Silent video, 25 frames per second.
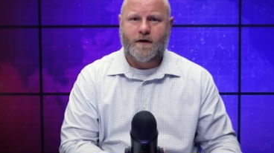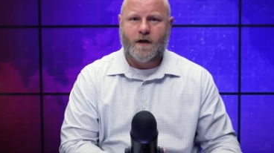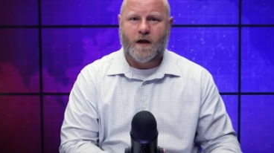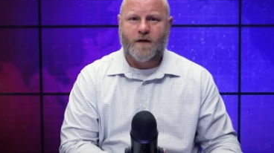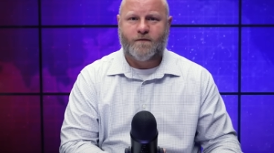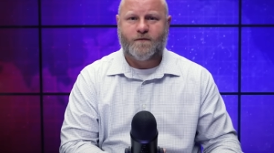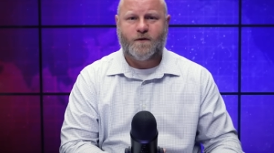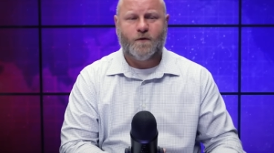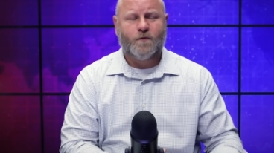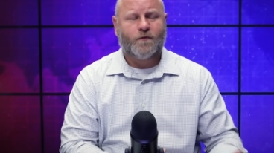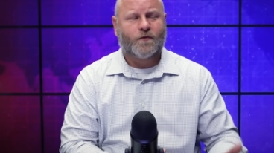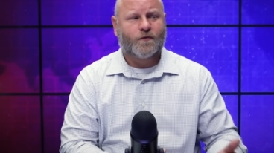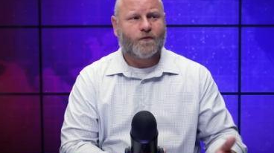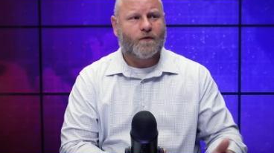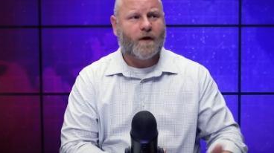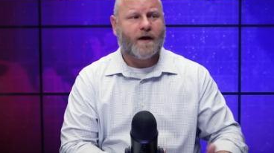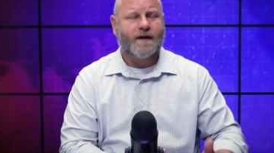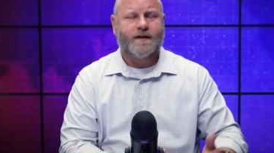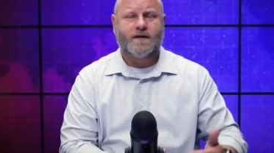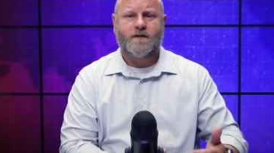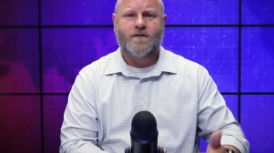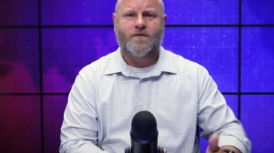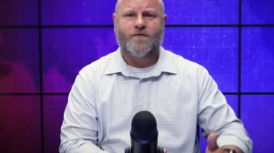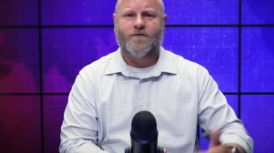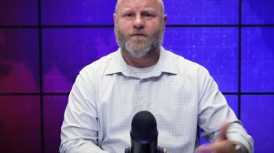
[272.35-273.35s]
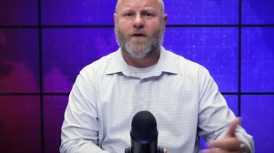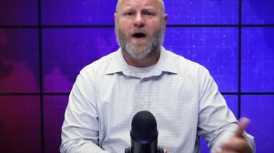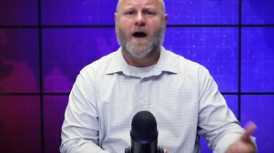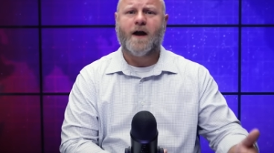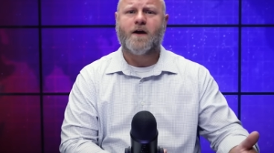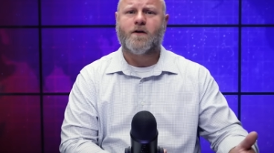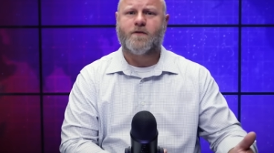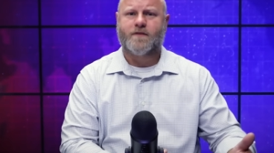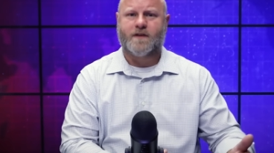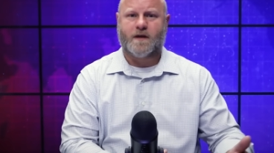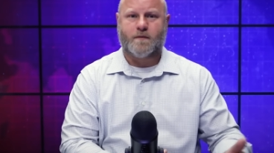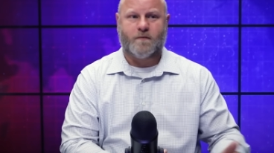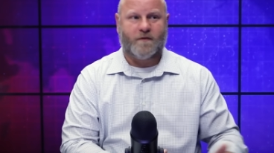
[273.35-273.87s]
If you threaten to
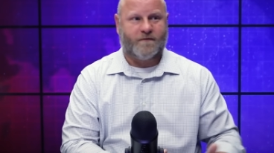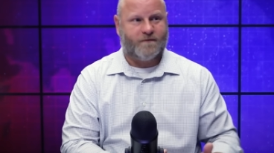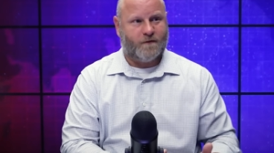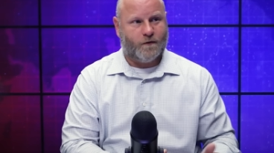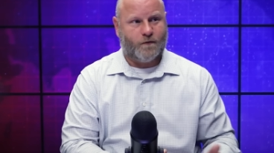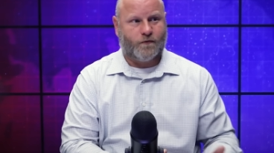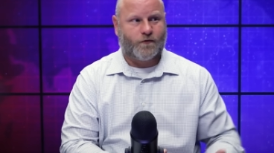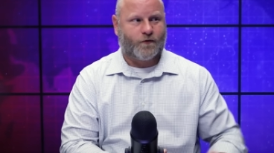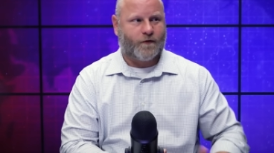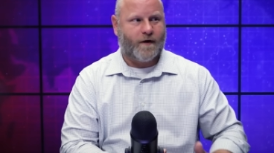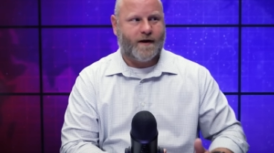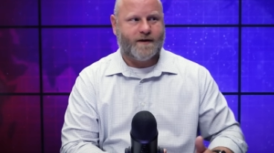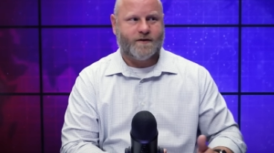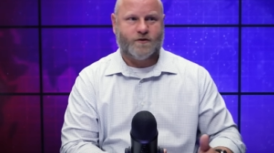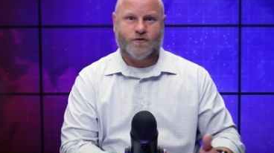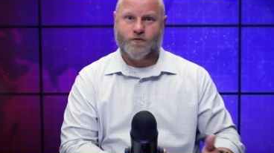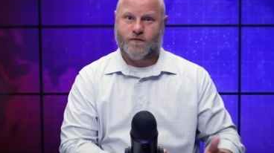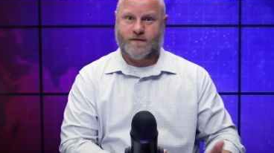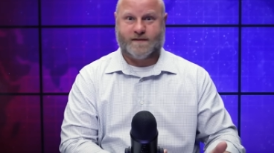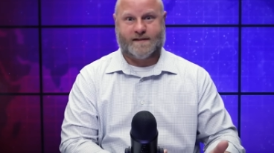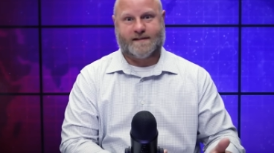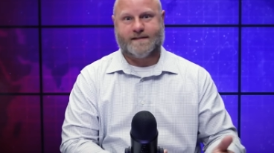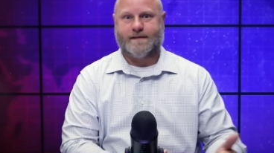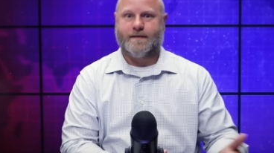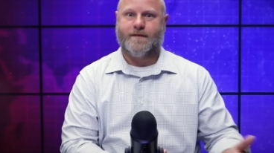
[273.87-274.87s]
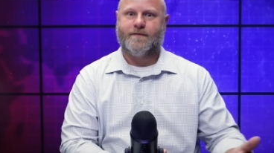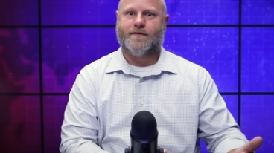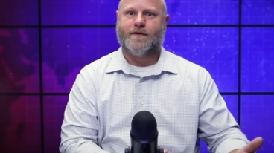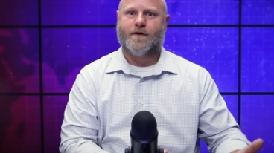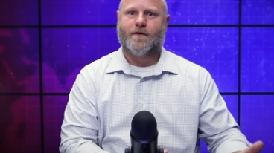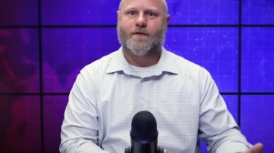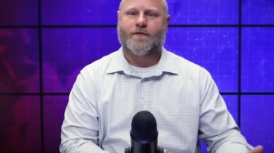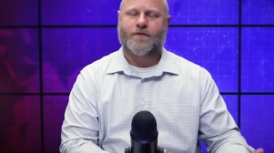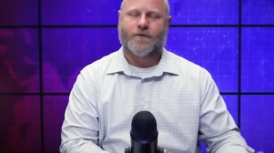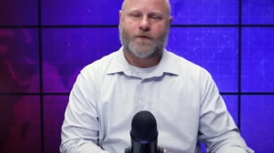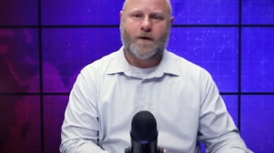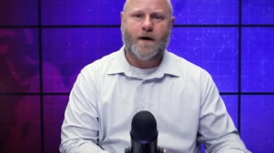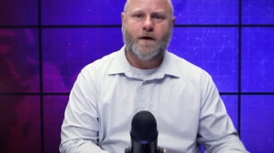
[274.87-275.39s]
fire them, if you threaten to slit
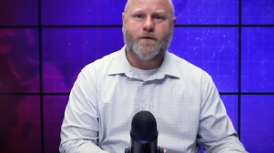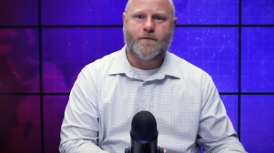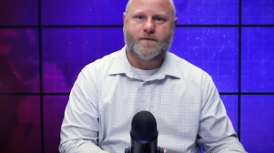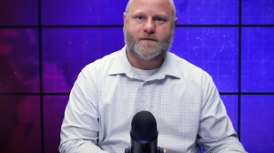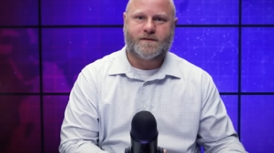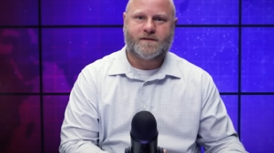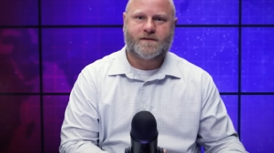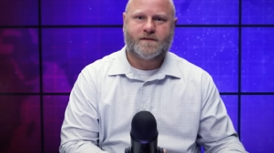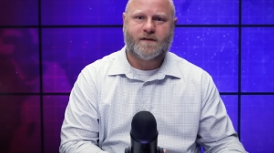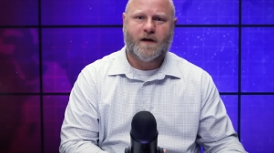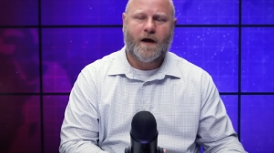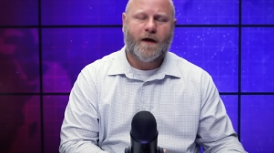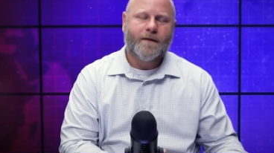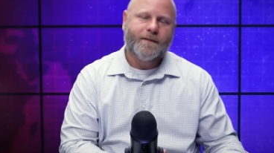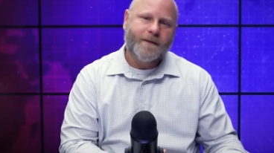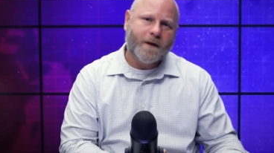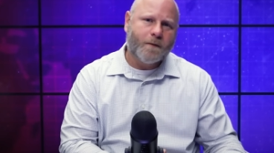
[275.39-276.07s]
their throats,